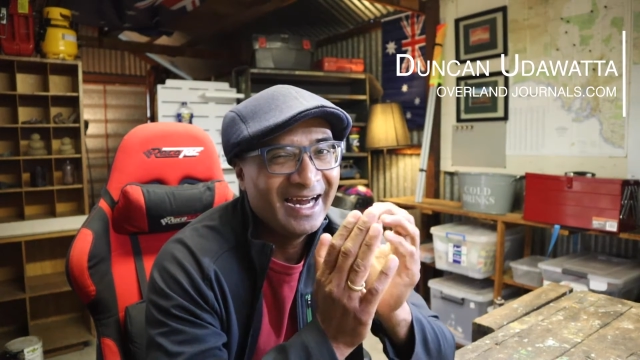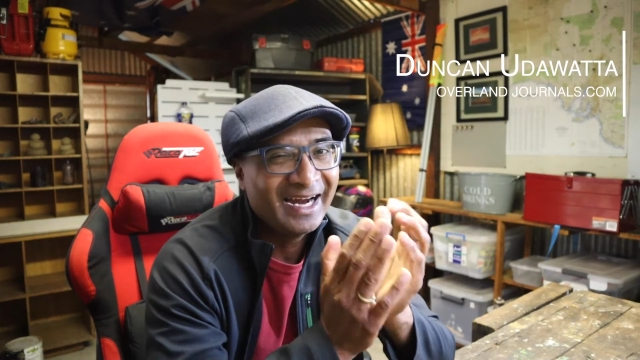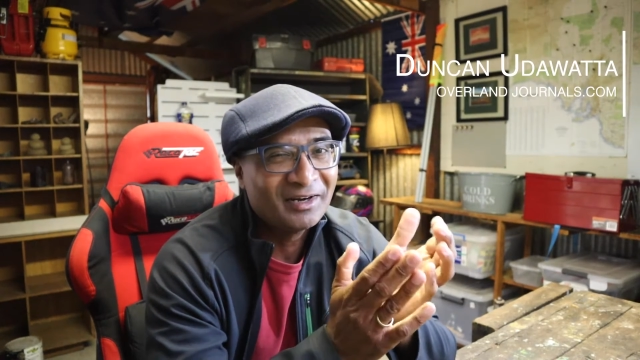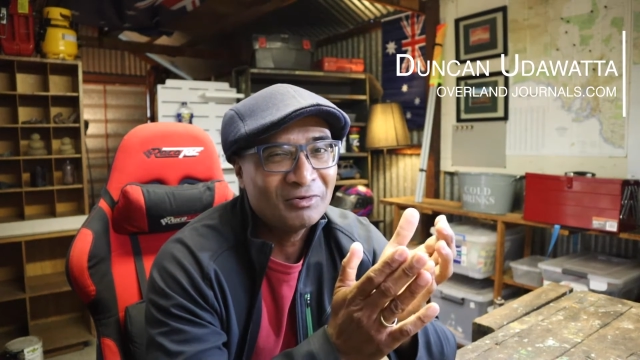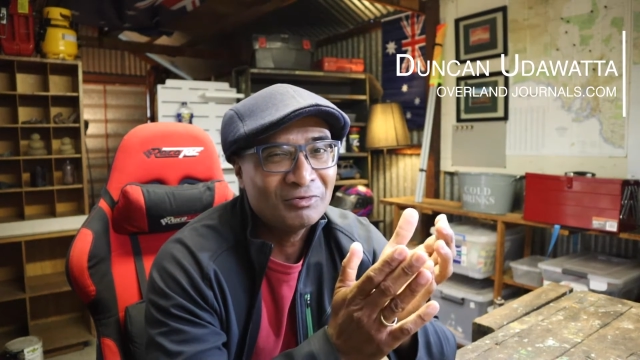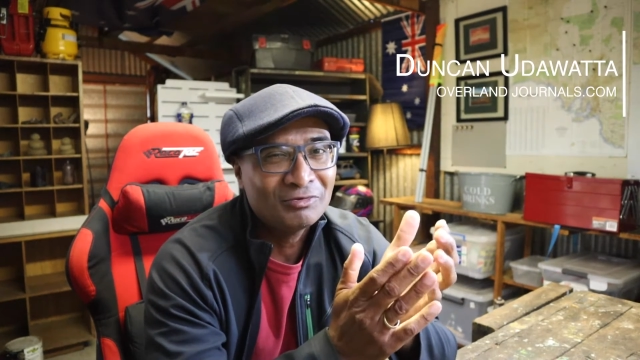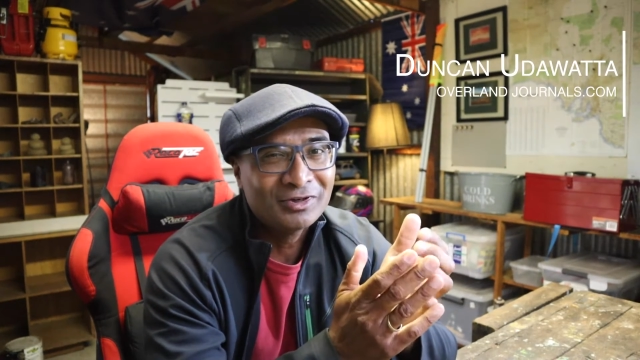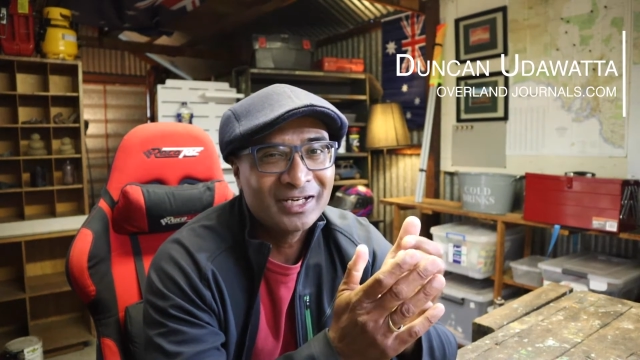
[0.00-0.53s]
Had
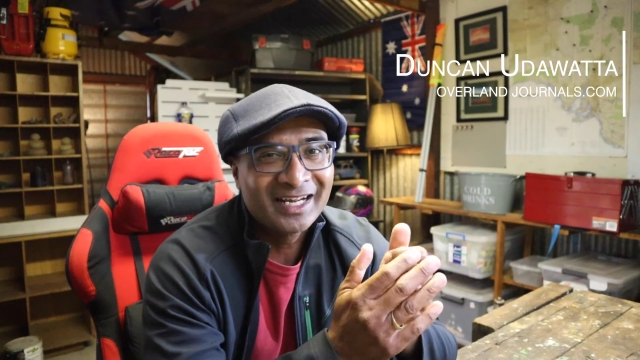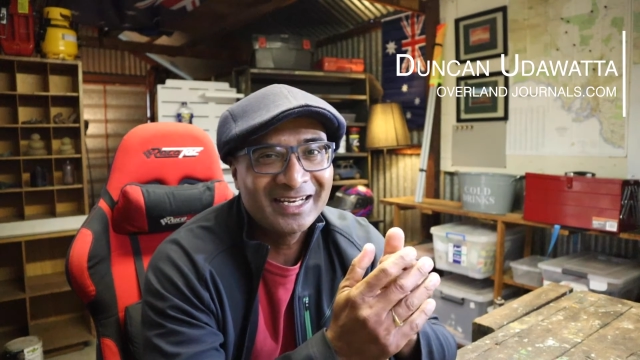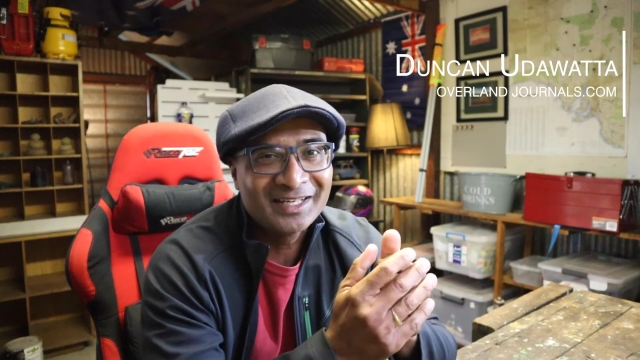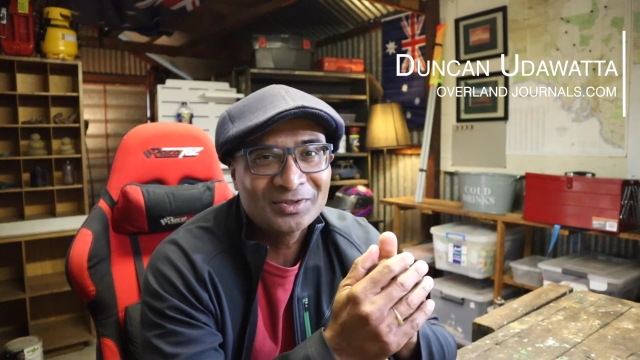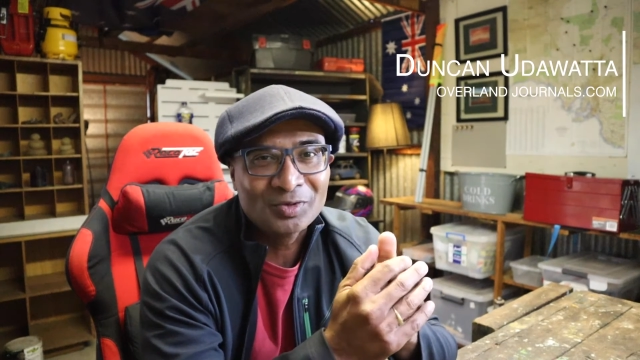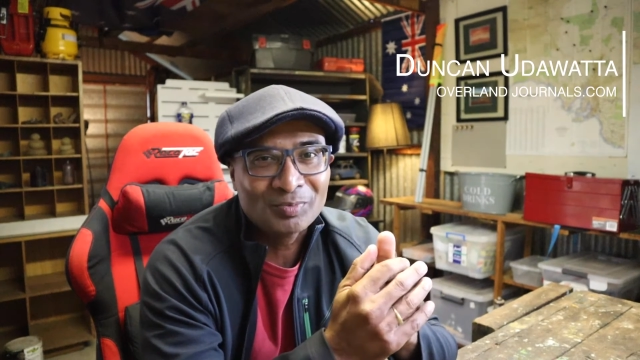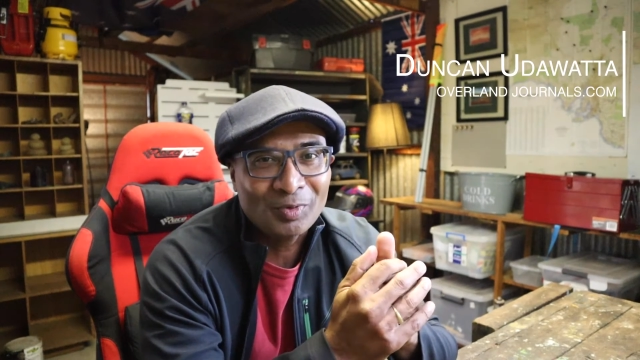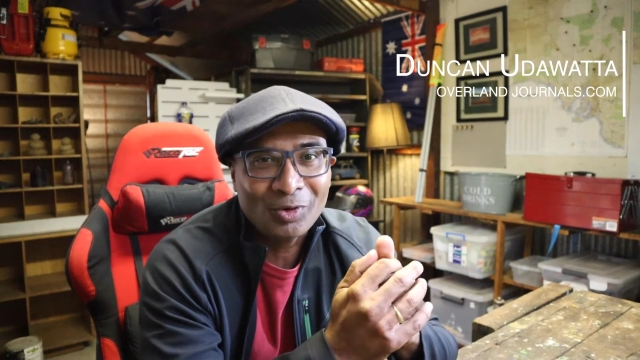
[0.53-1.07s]
a
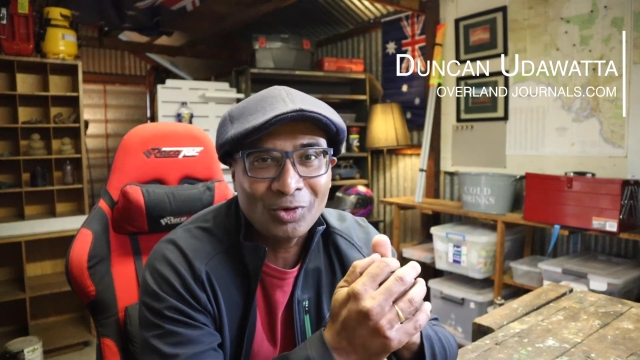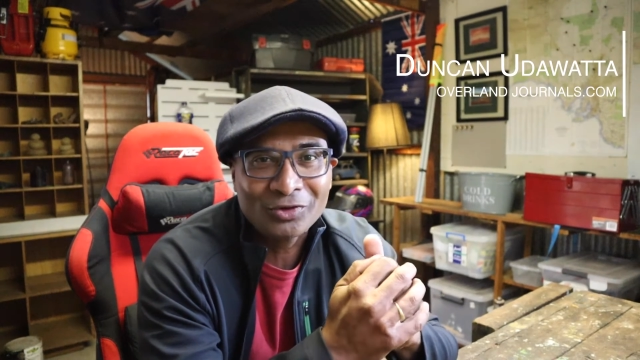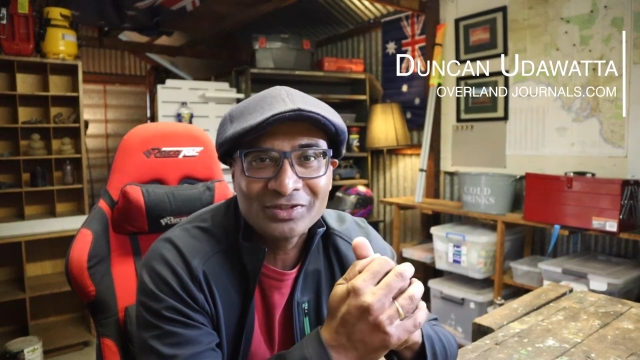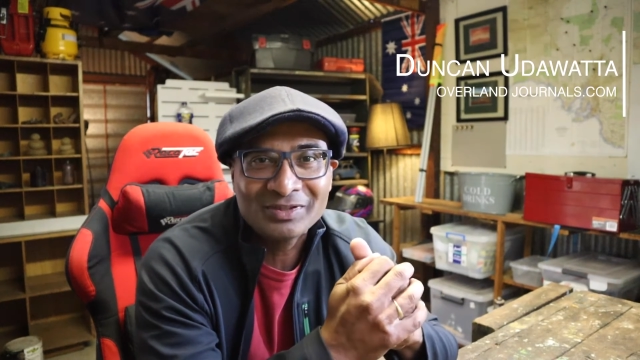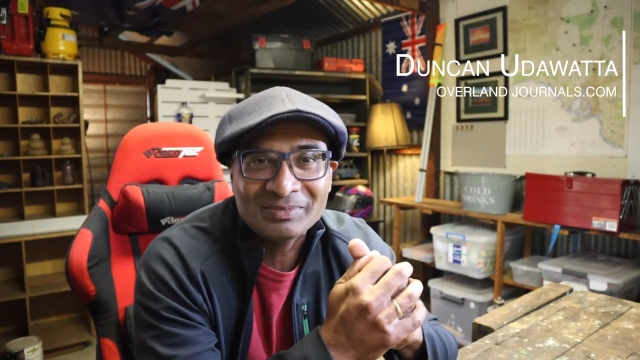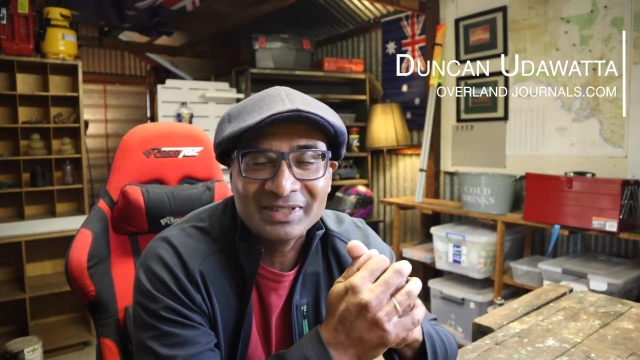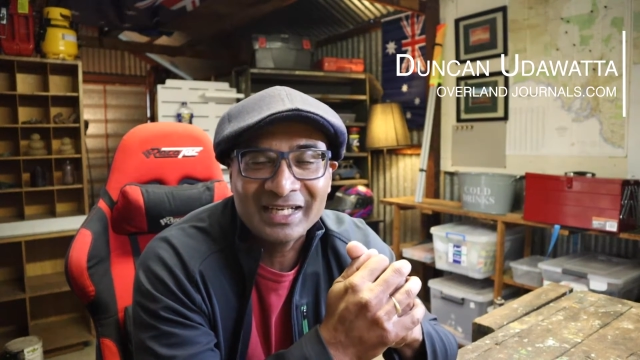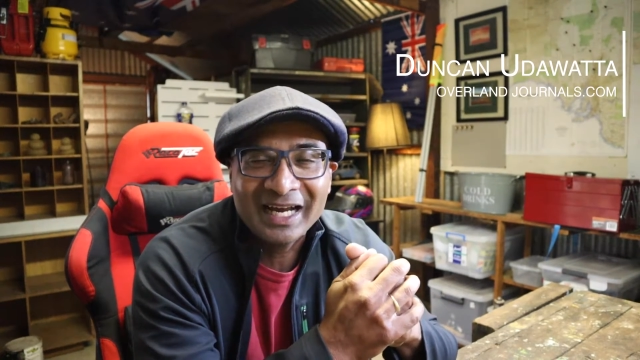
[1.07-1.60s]
really super
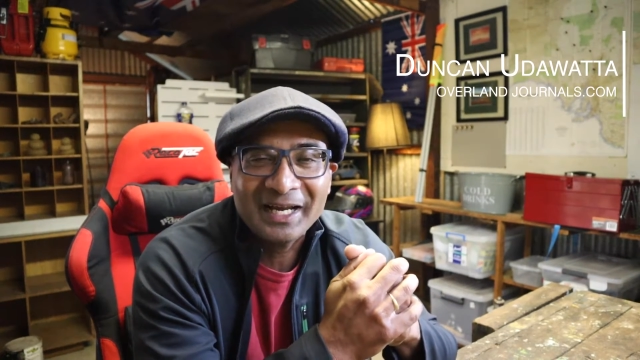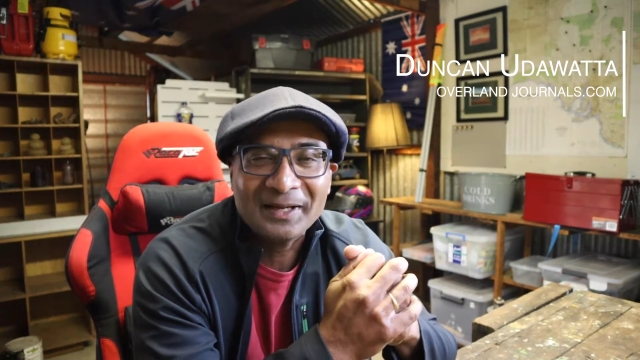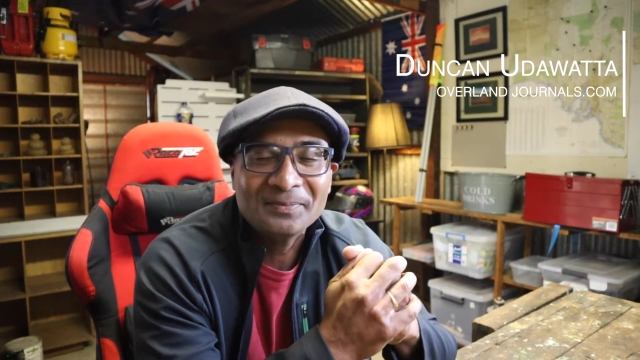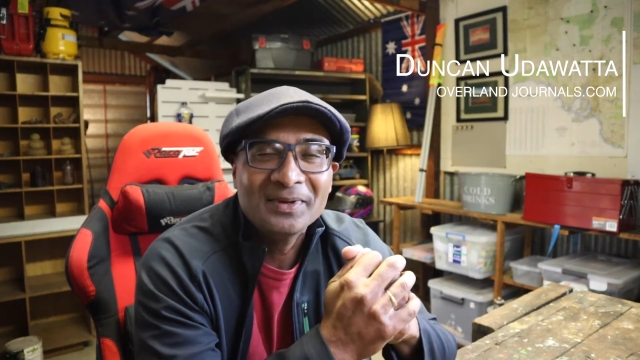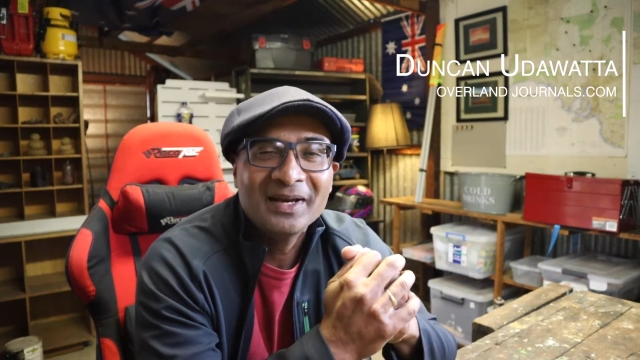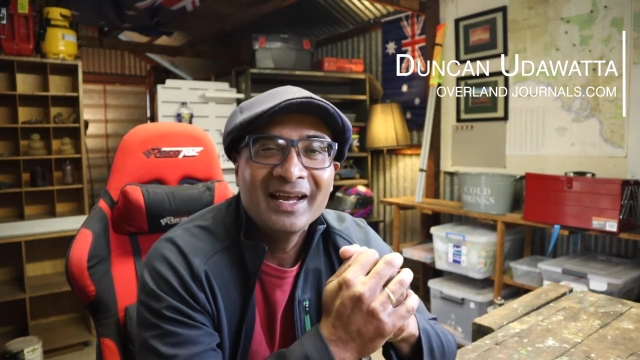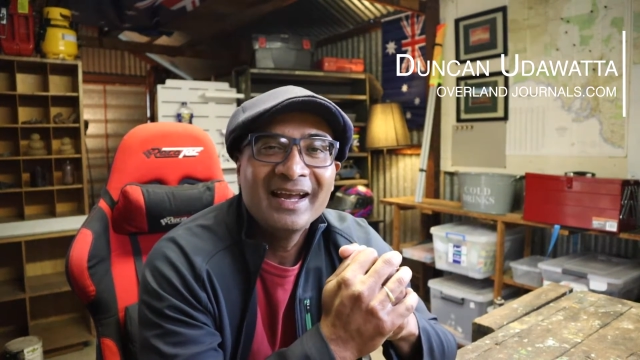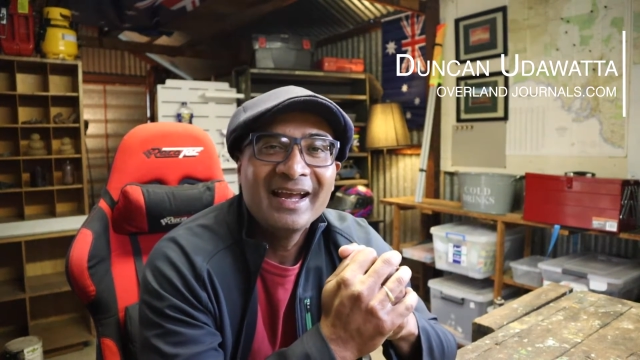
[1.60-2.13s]
awesome time.